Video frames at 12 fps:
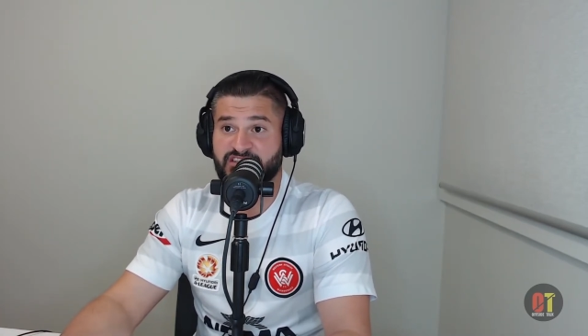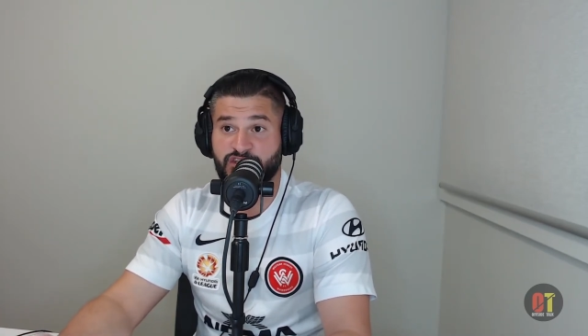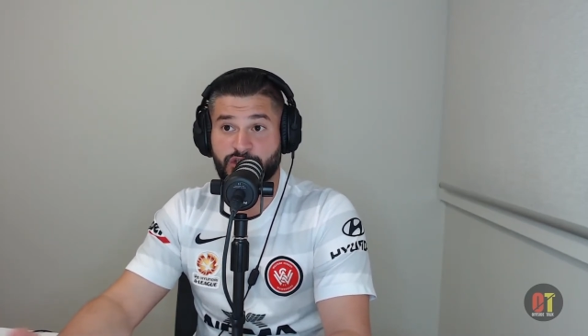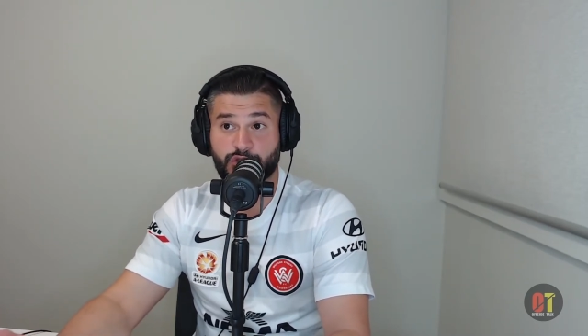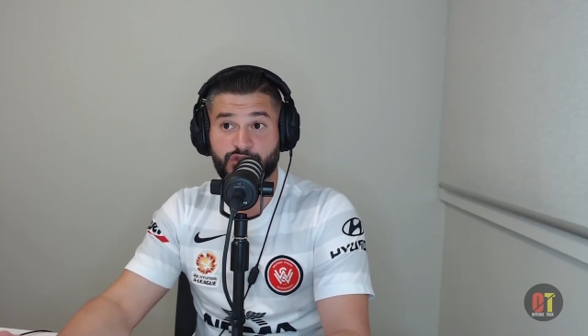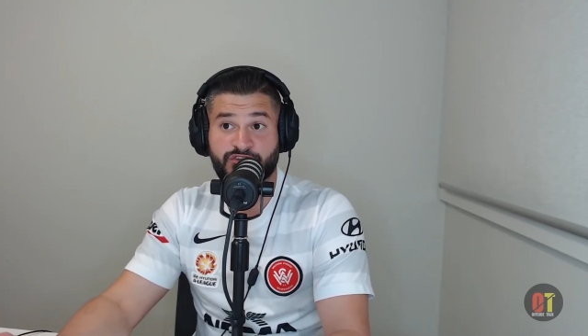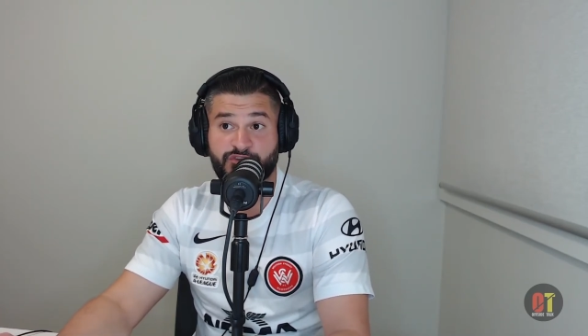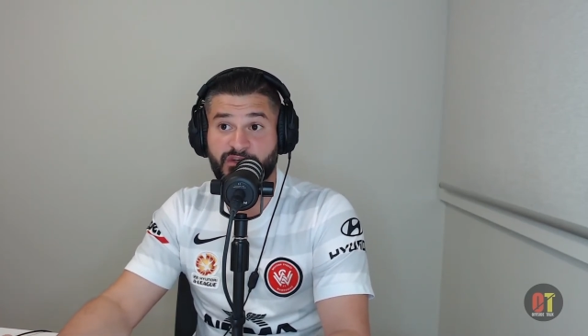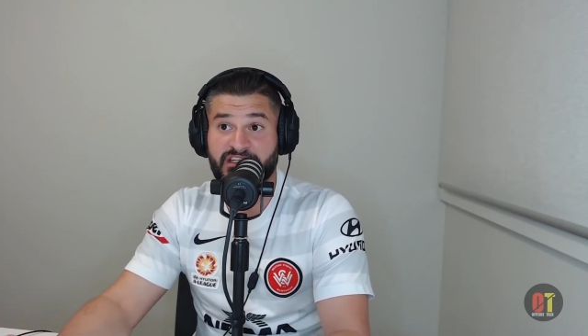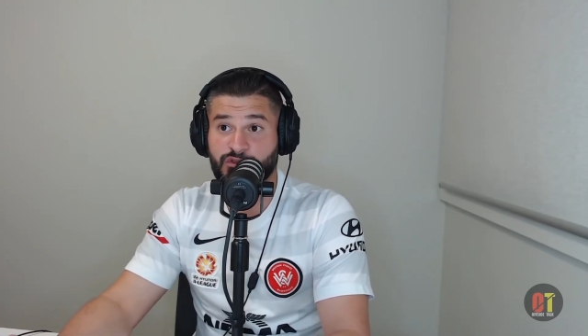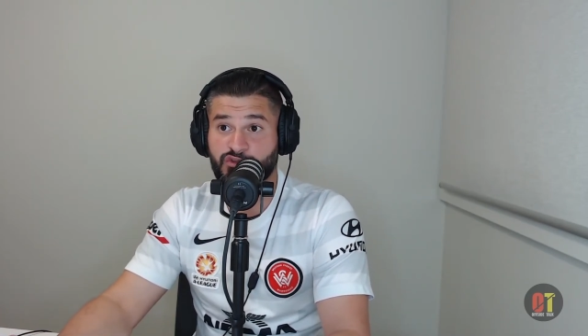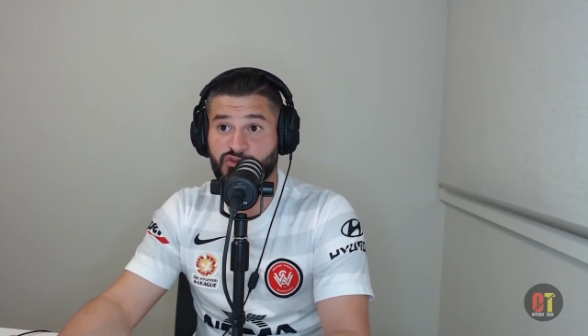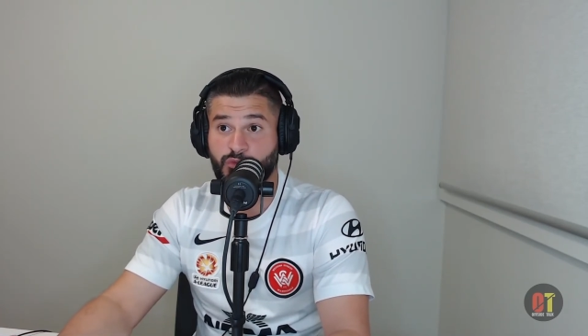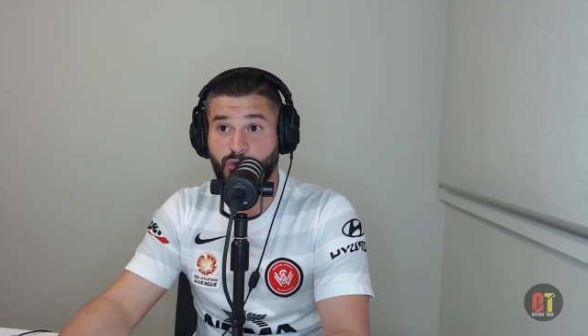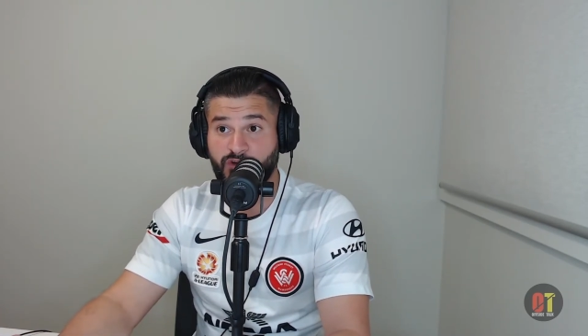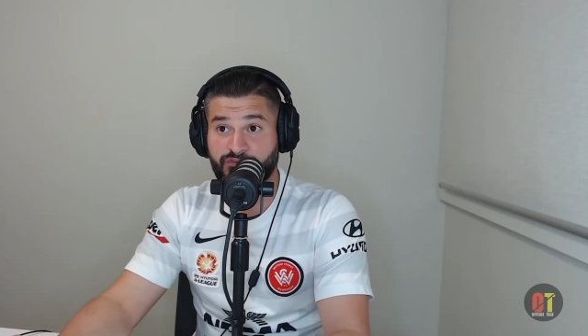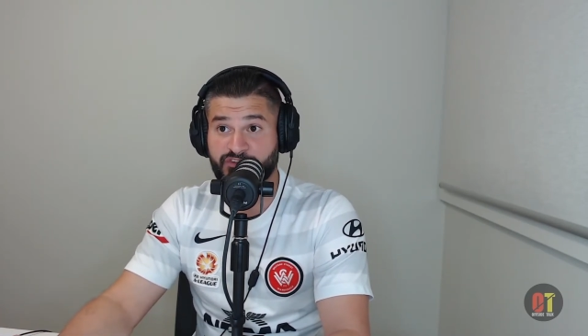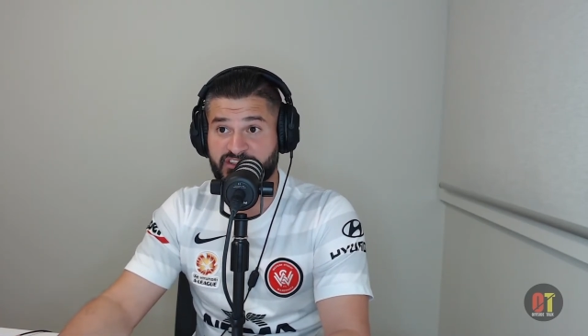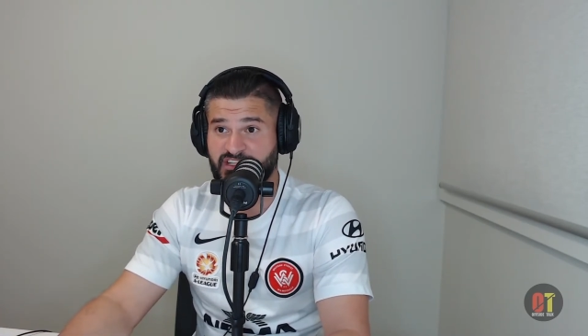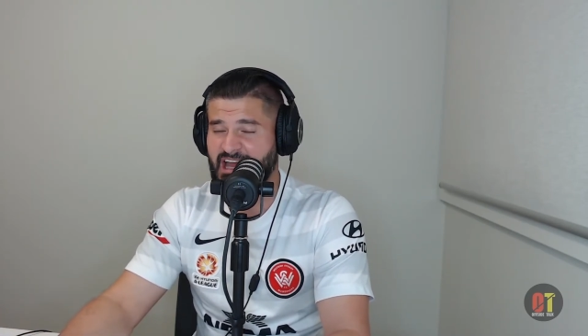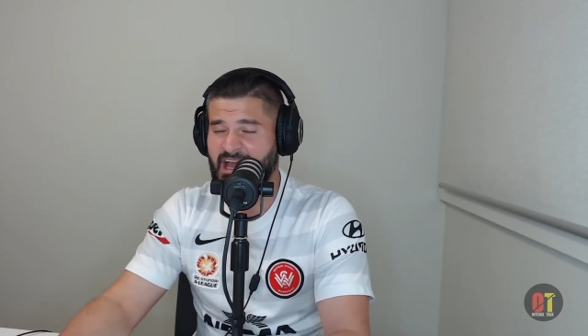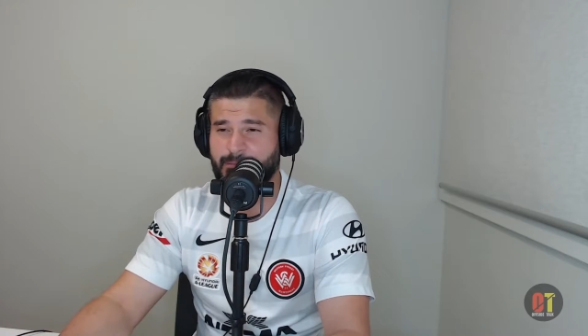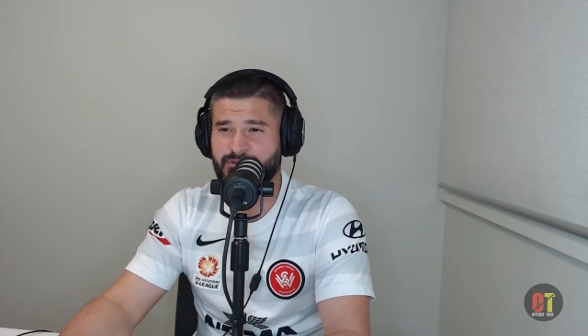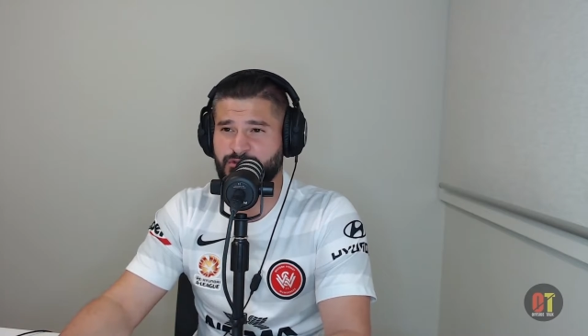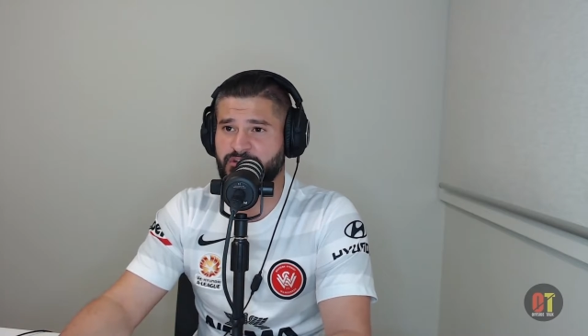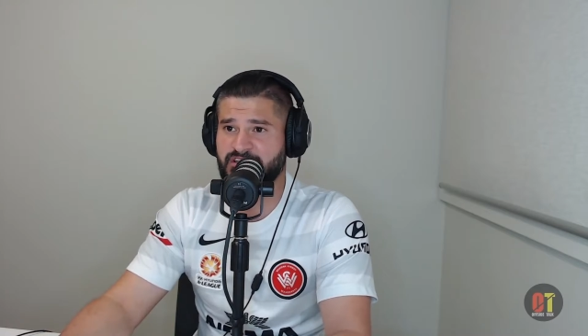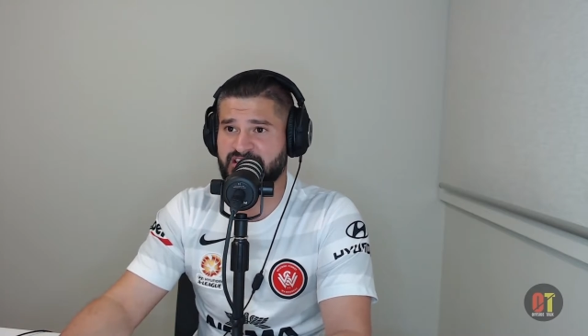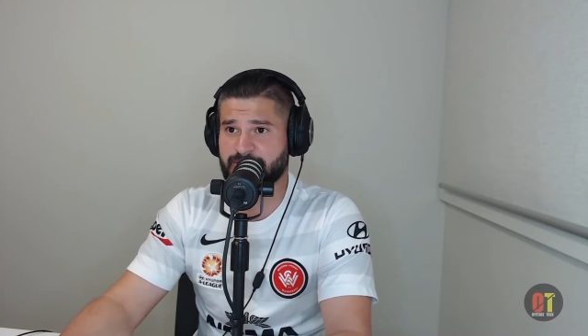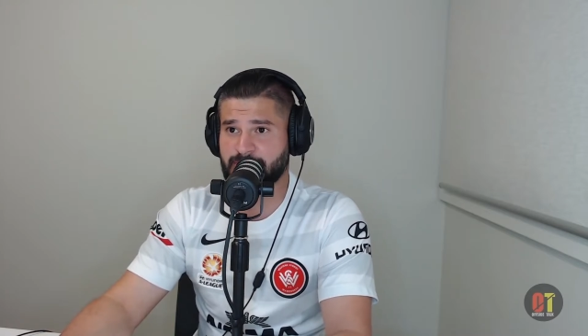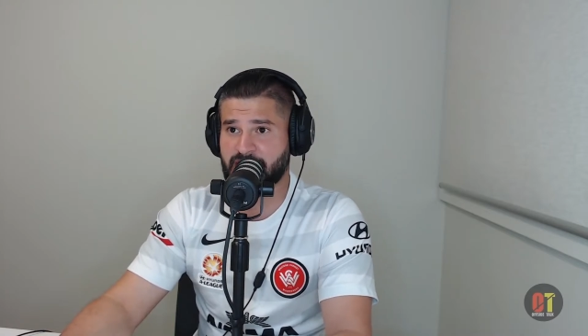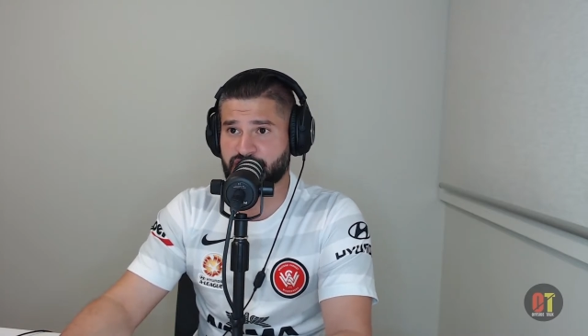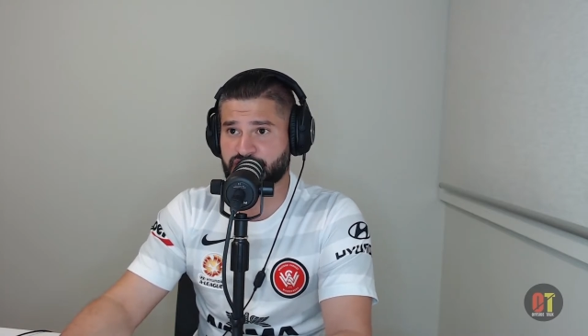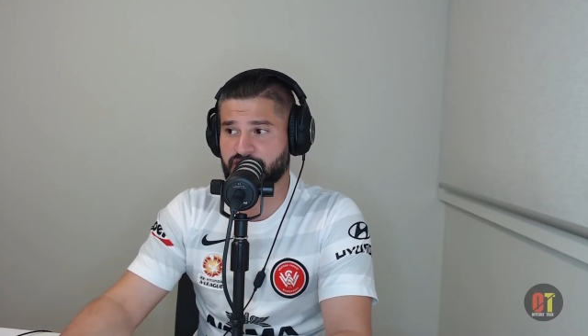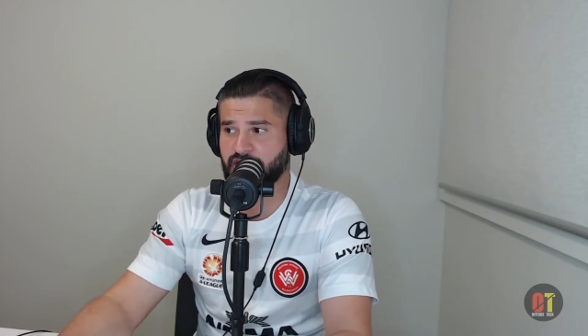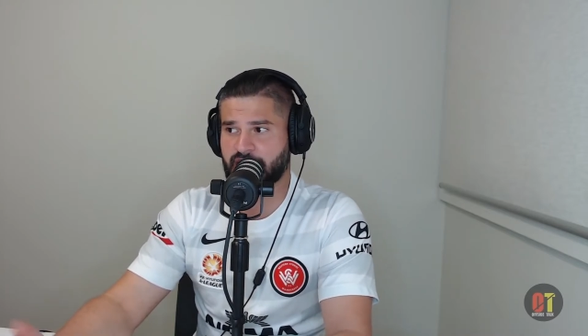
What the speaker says: You lose 3-0 to Watford, get absolutely smashed,